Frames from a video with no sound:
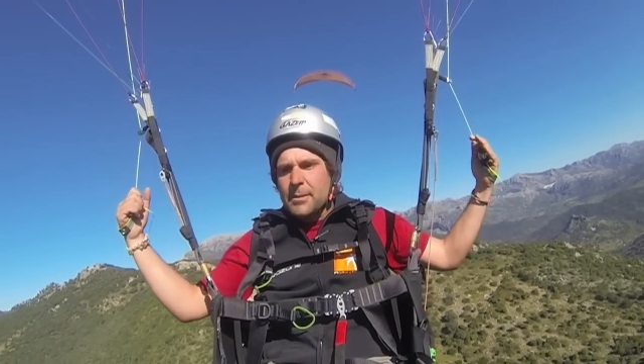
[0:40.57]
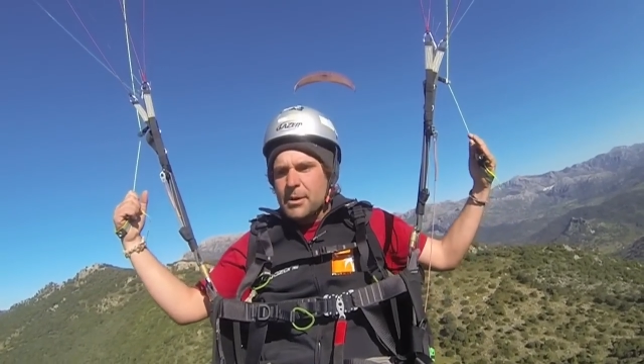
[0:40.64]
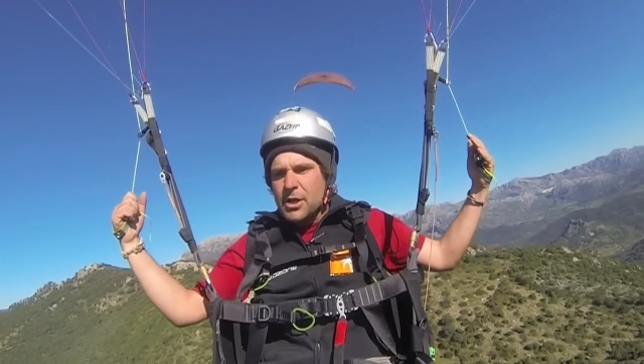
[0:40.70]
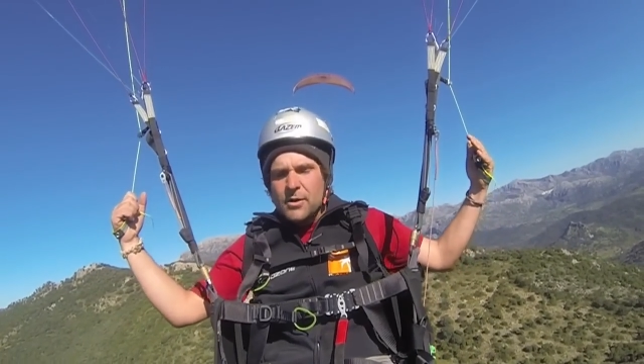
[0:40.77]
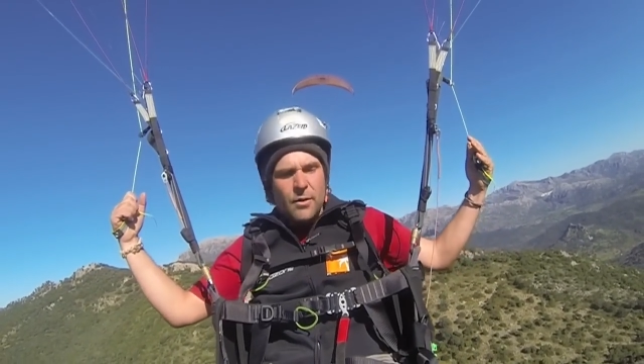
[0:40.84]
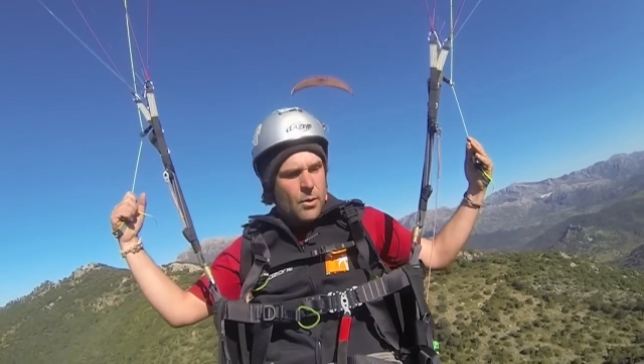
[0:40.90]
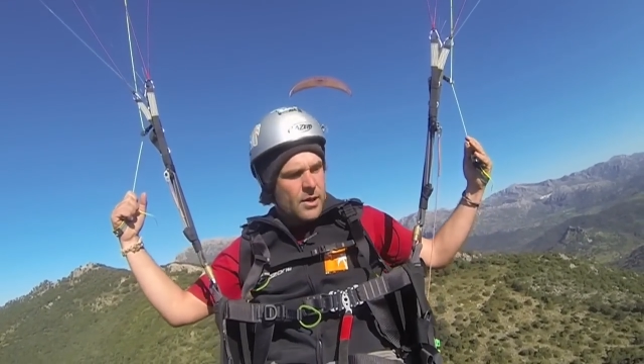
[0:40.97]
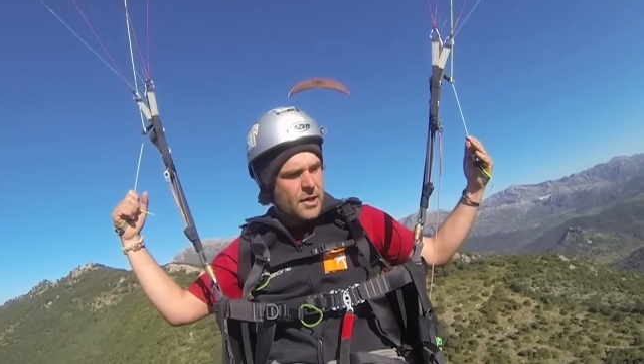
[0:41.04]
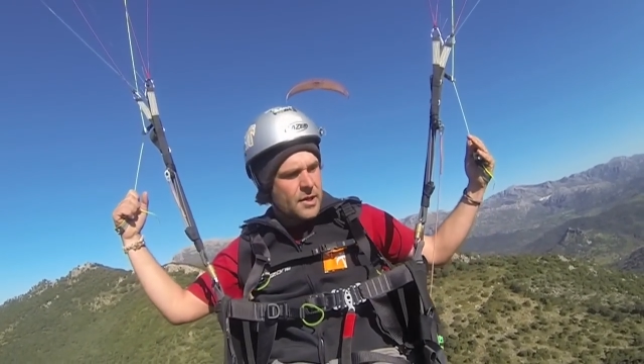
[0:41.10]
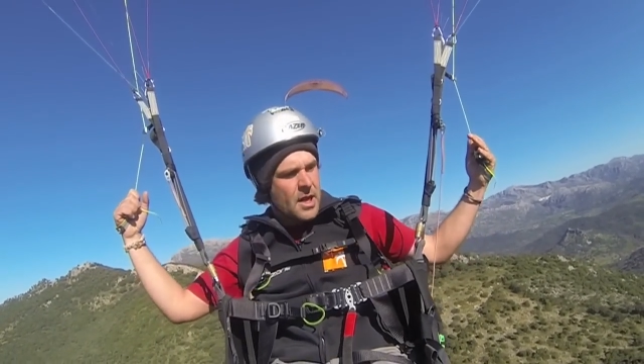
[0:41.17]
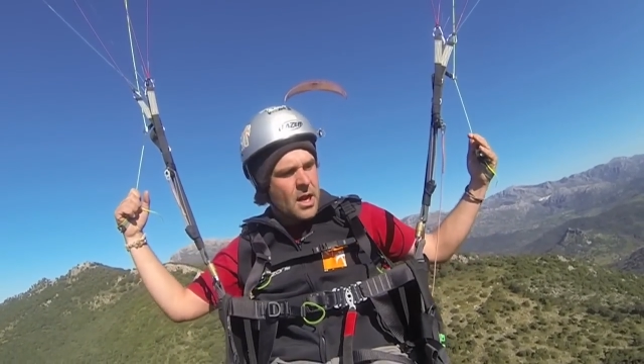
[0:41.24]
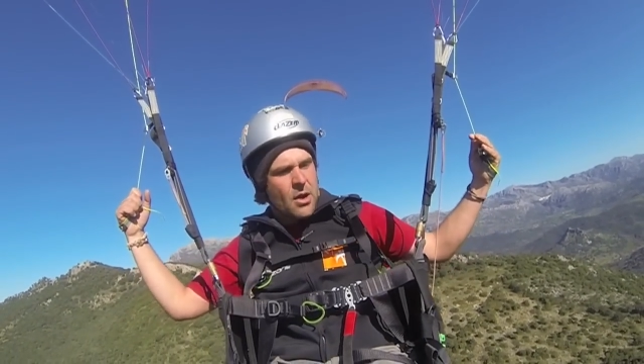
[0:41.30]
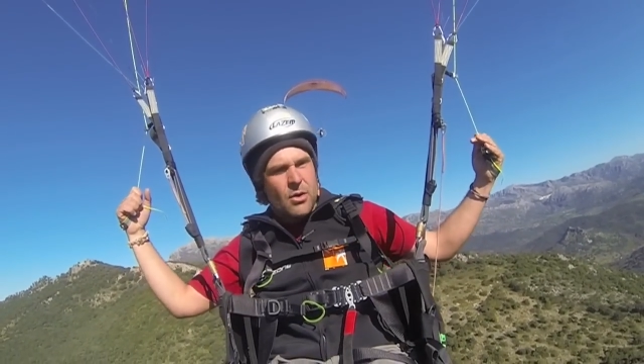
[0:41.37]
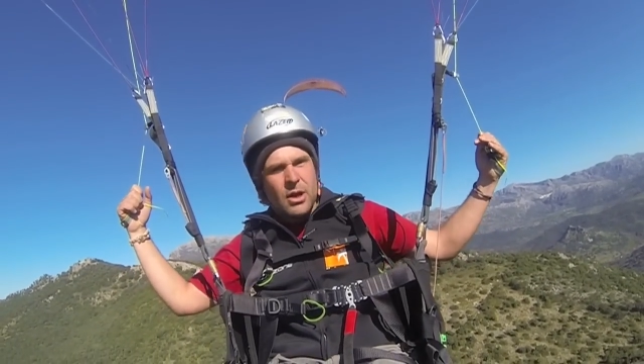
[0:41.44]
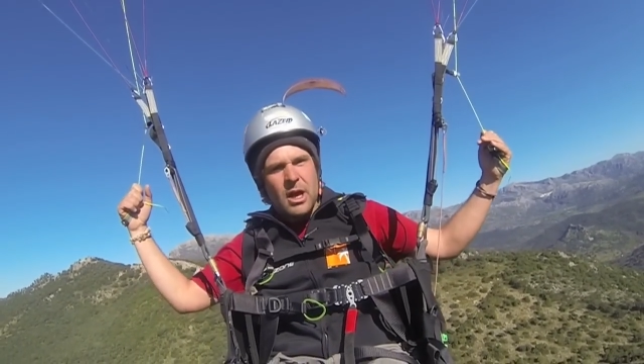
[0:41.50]
manoeuvre, we're
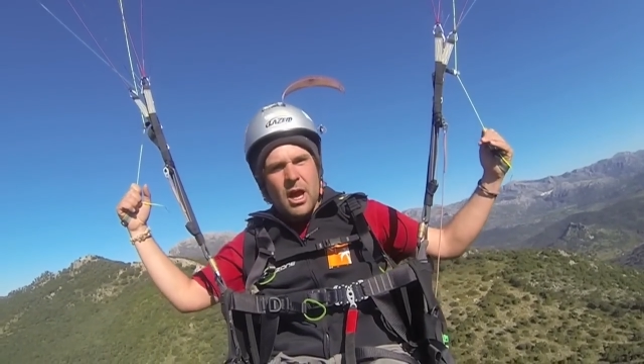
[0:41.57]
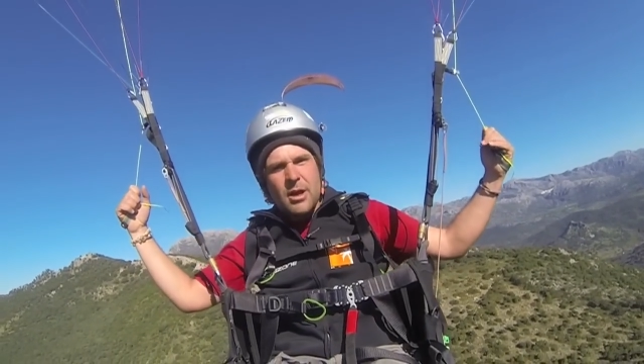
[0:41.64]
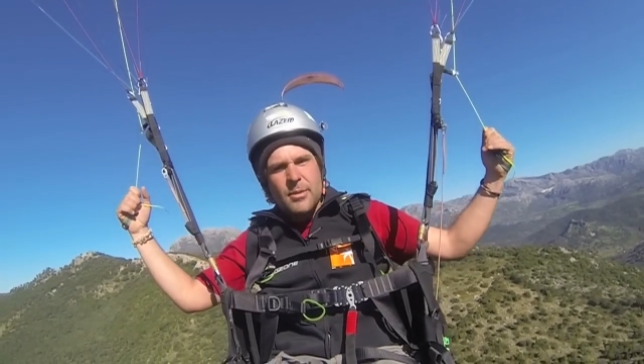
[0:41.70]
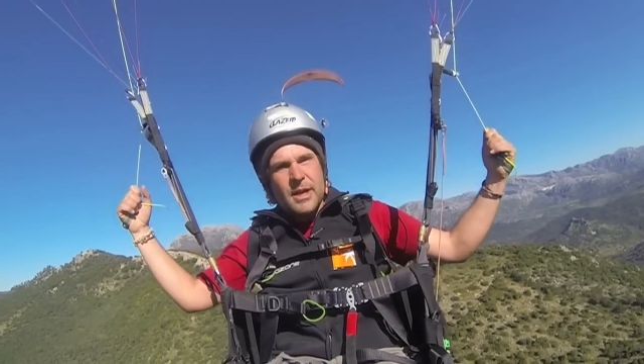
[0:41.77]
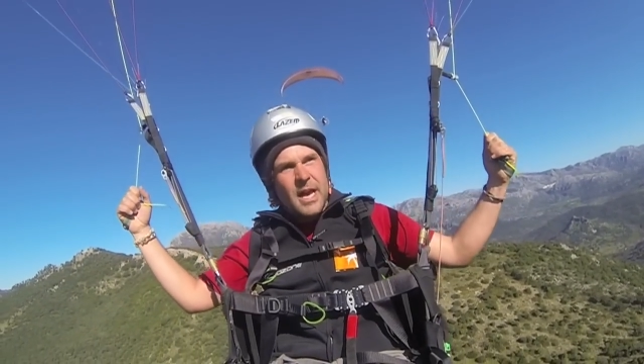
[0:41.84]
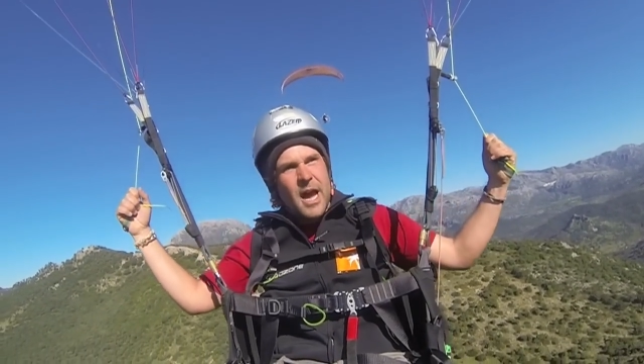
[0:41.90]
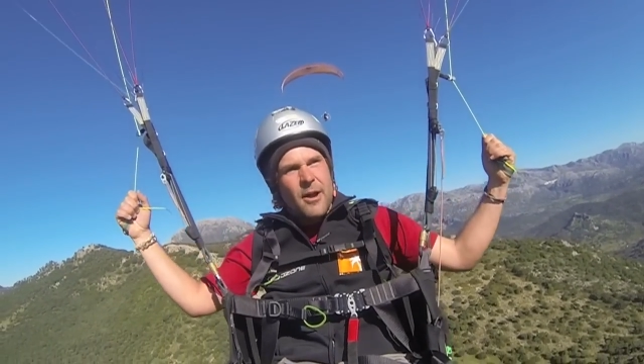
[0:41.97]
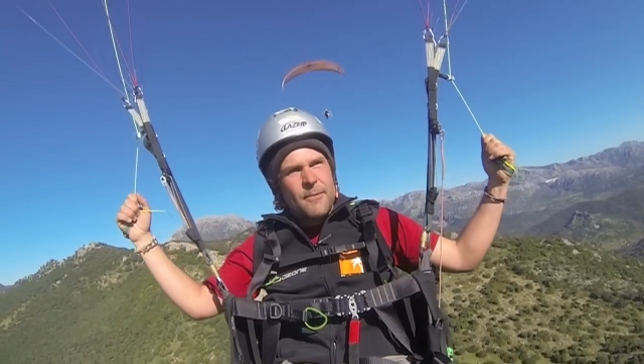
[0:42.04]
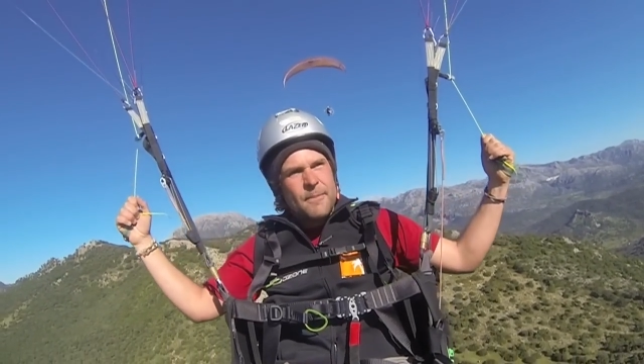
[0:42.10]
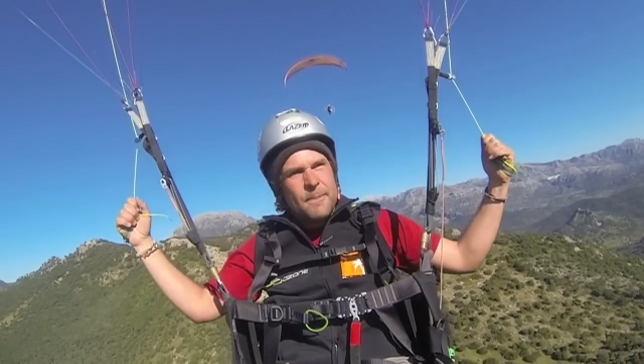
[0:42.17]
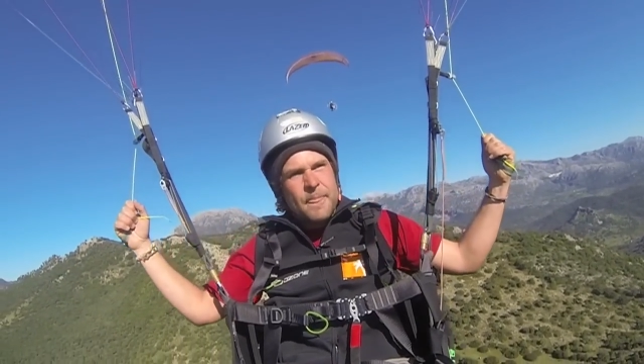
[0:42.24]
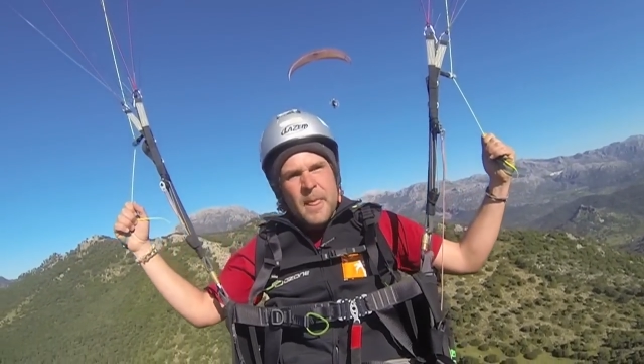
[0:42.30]
still climbing now.